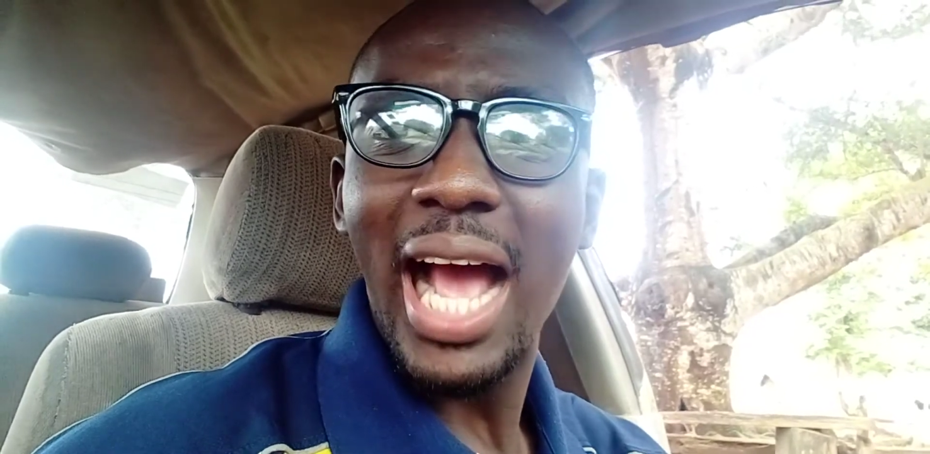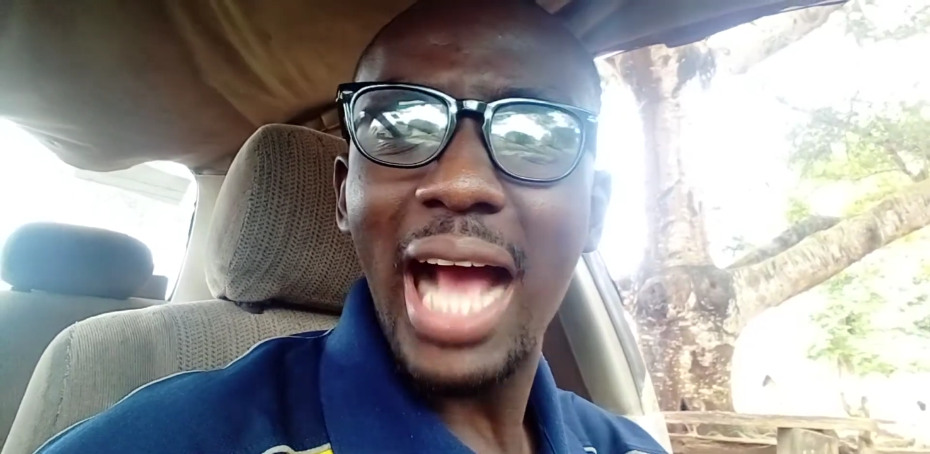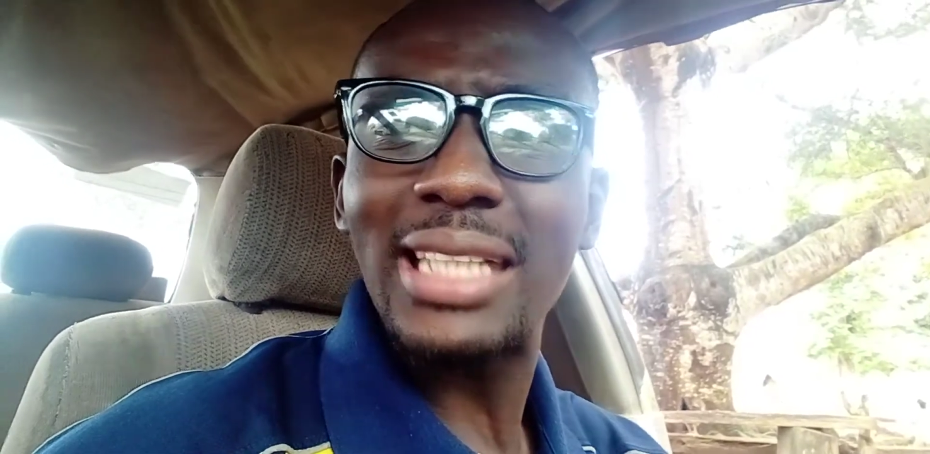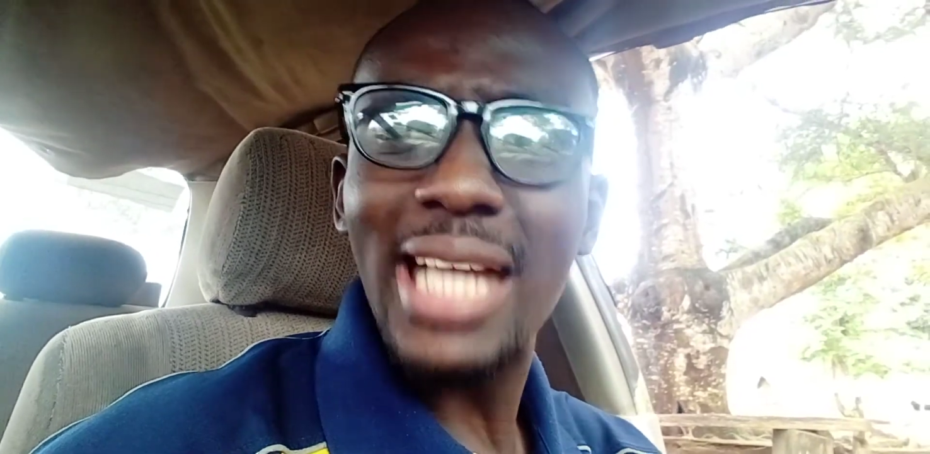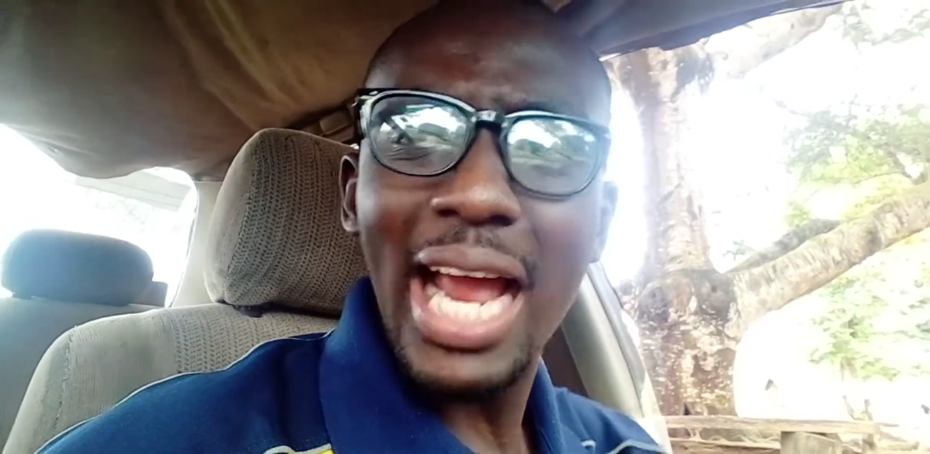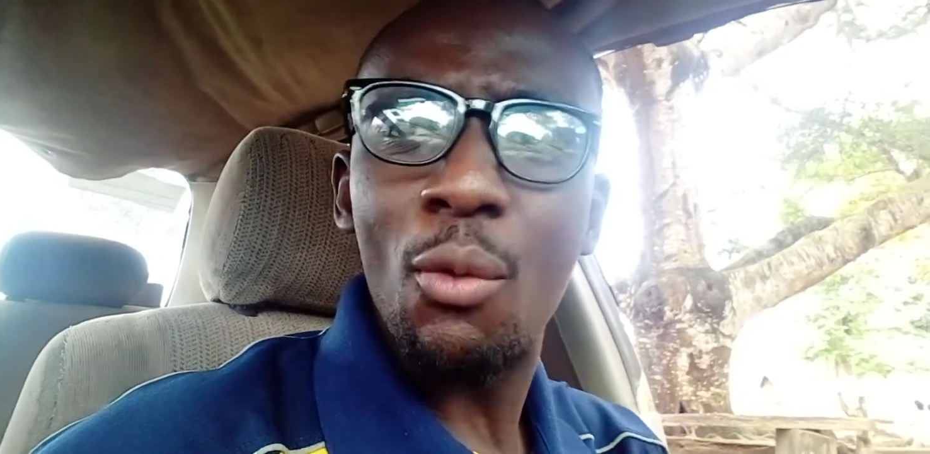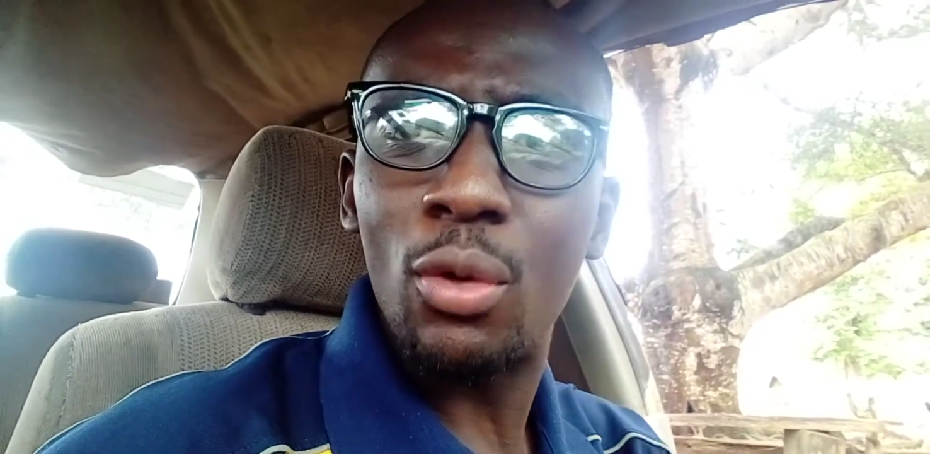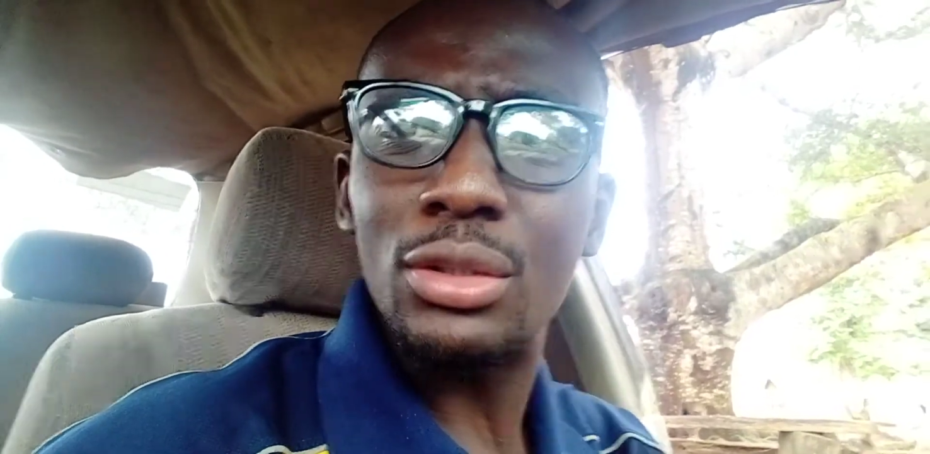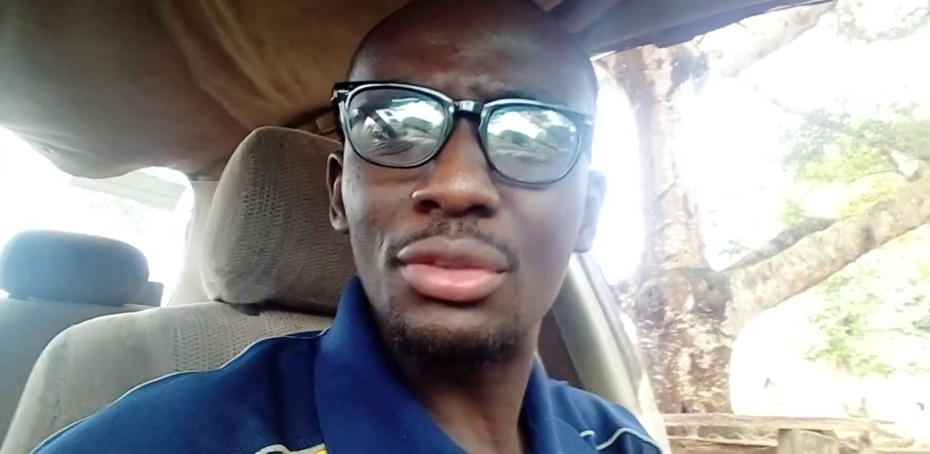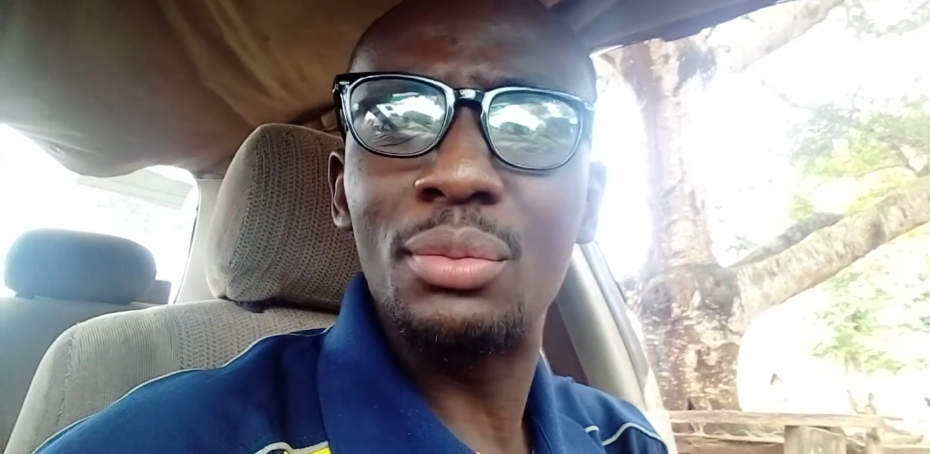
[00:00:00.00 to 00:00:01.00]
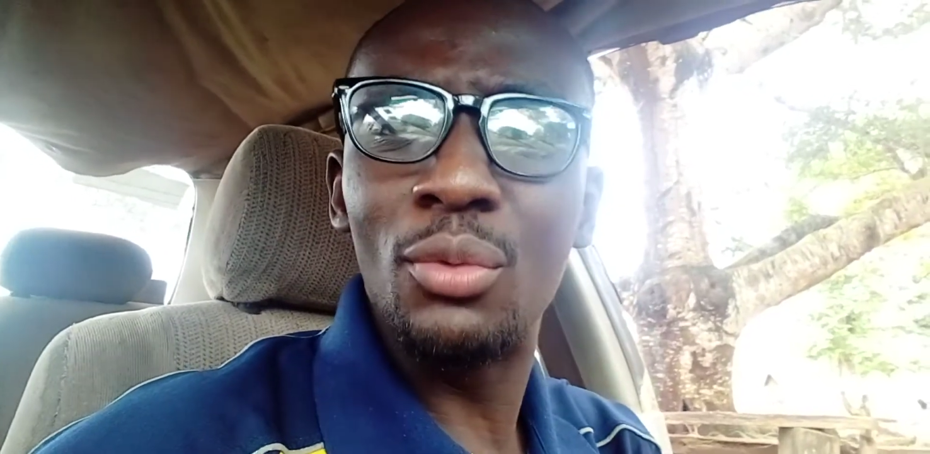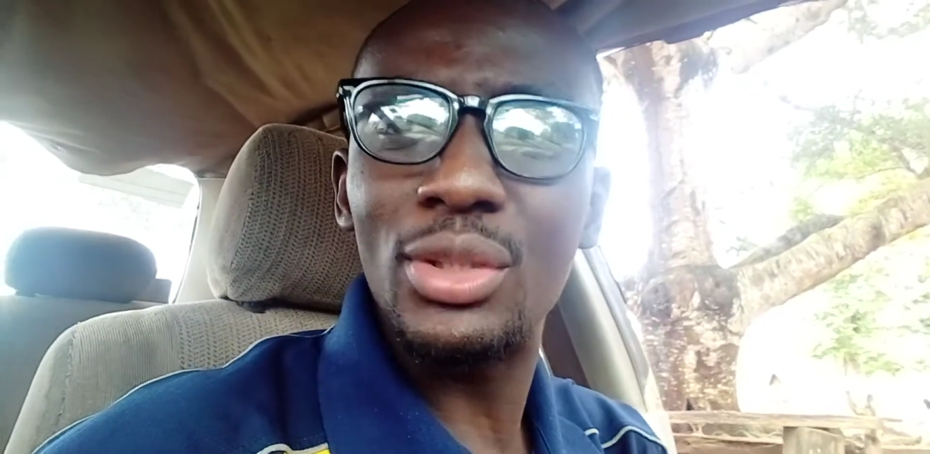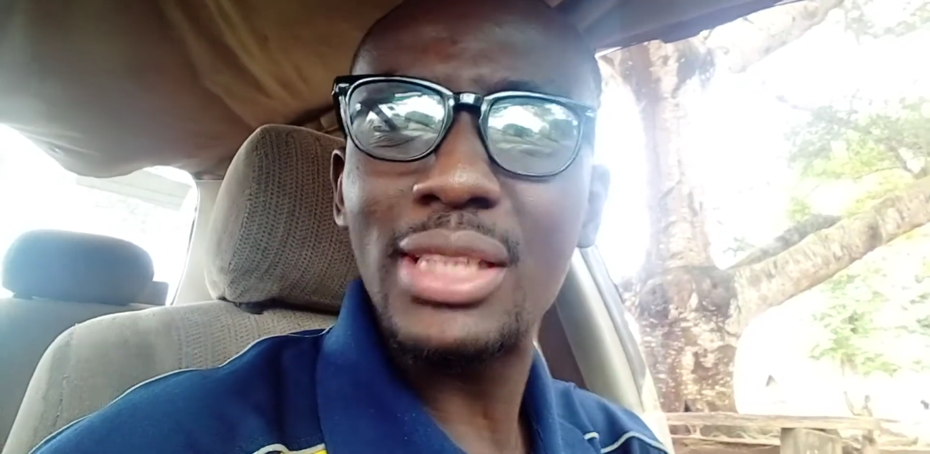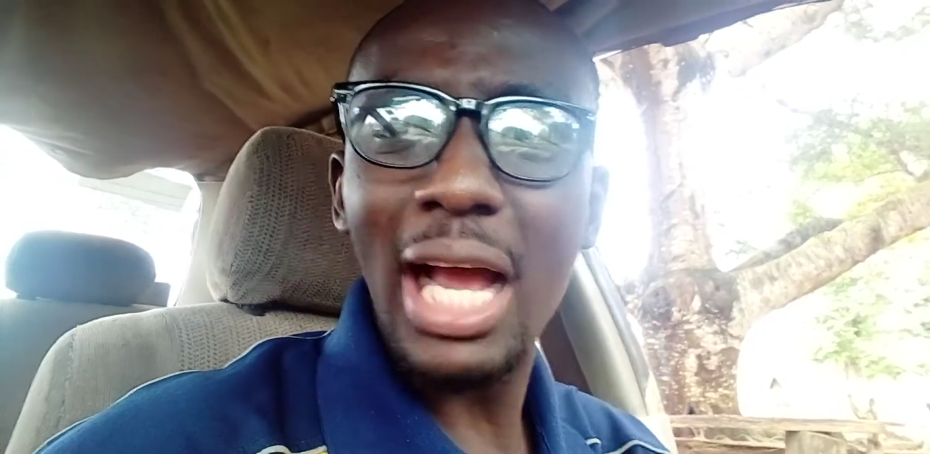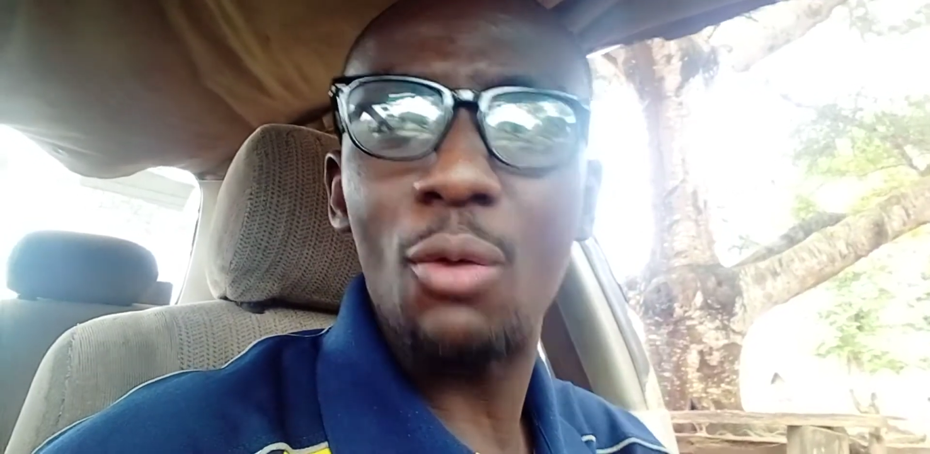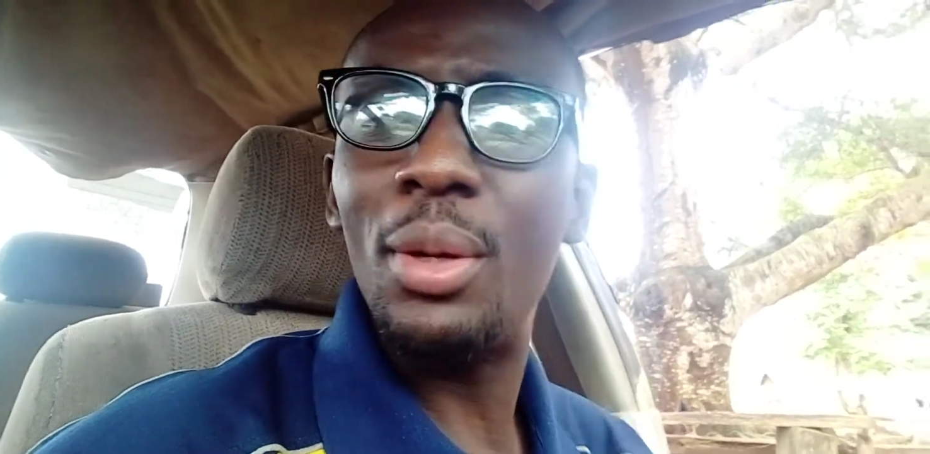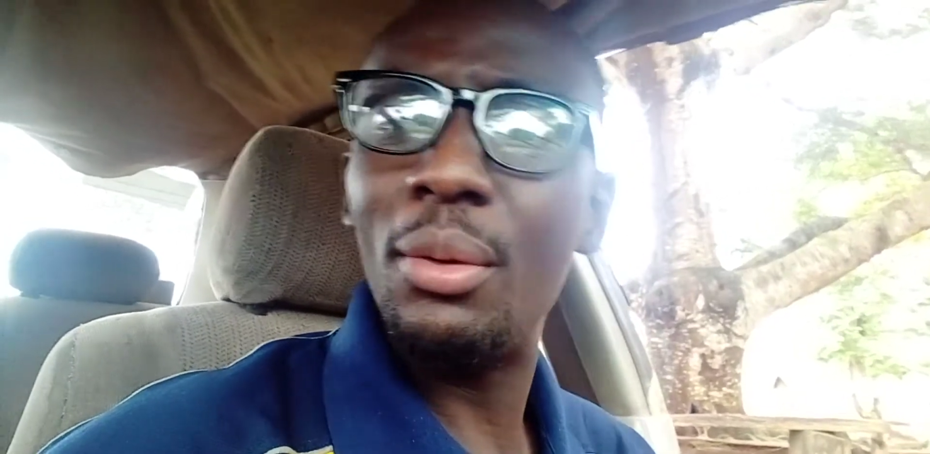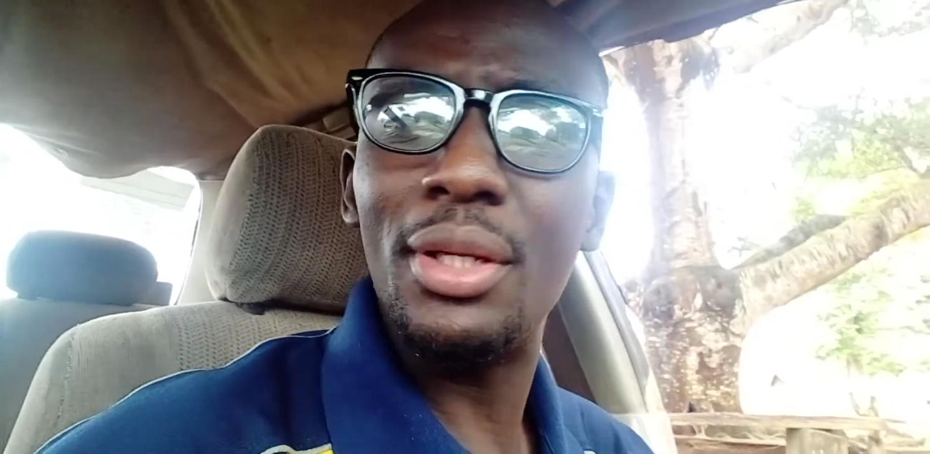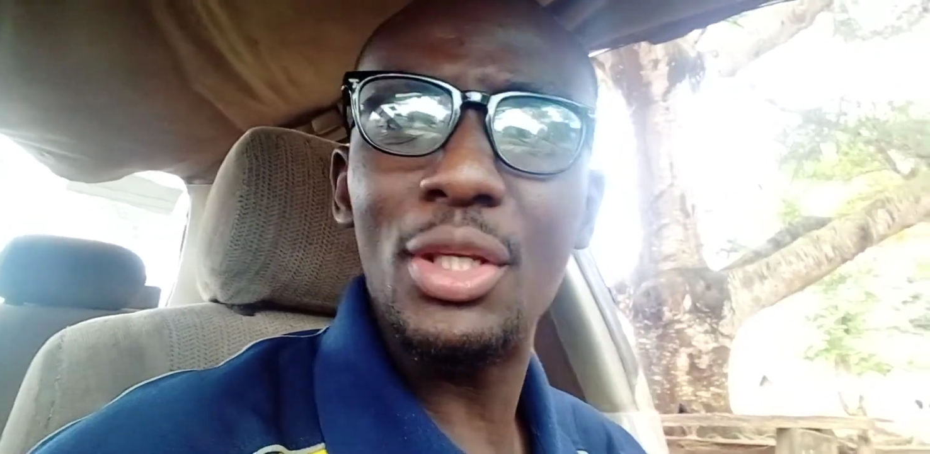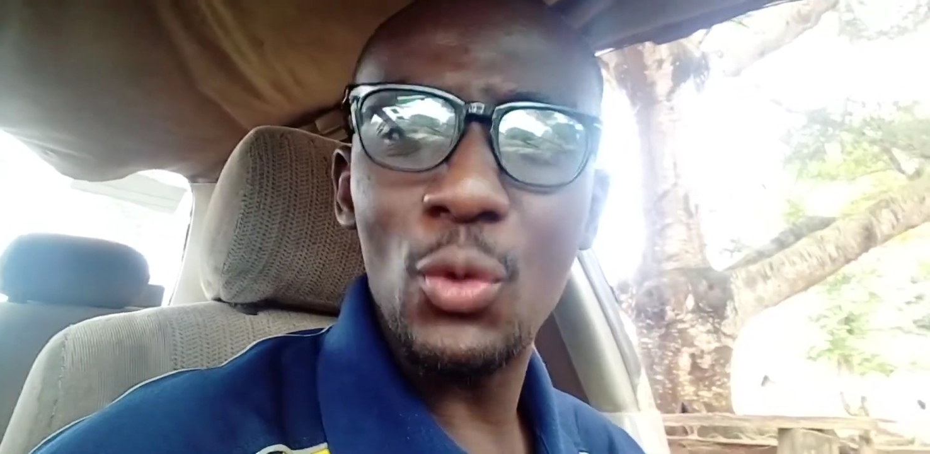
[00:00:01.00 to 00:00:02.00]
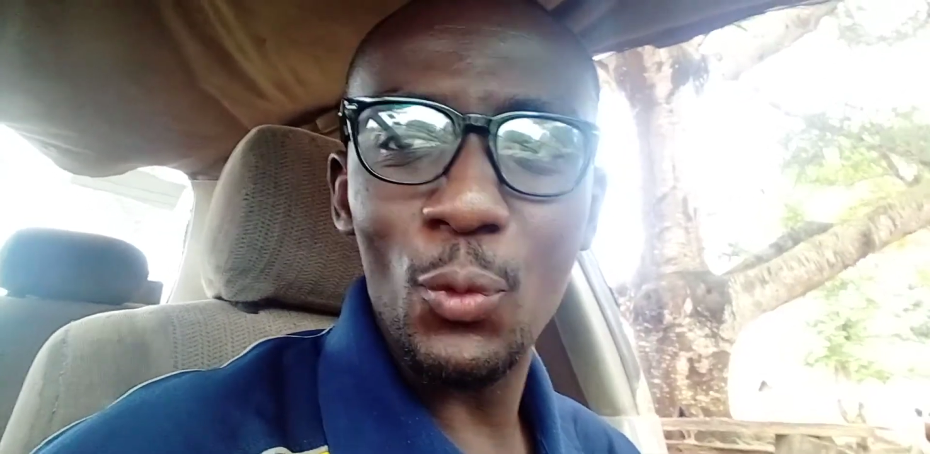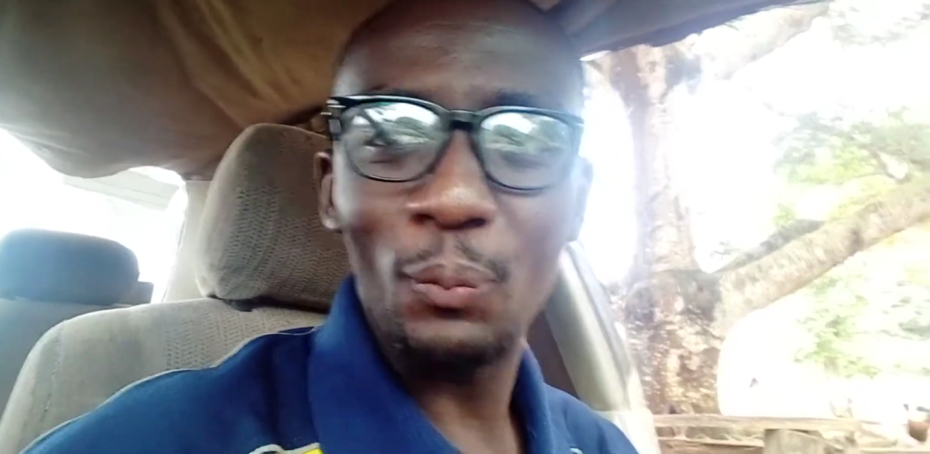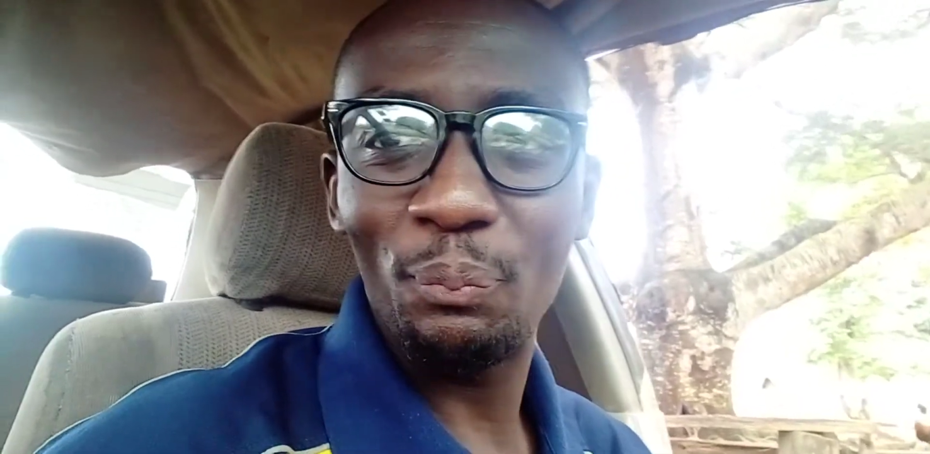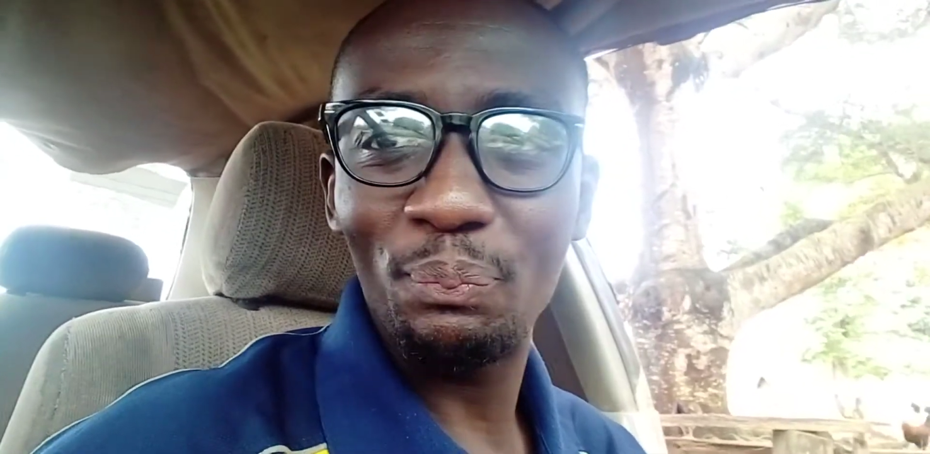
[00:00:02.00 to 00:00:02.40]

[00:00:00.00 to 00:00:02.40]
as I was with Moses, I will be with you.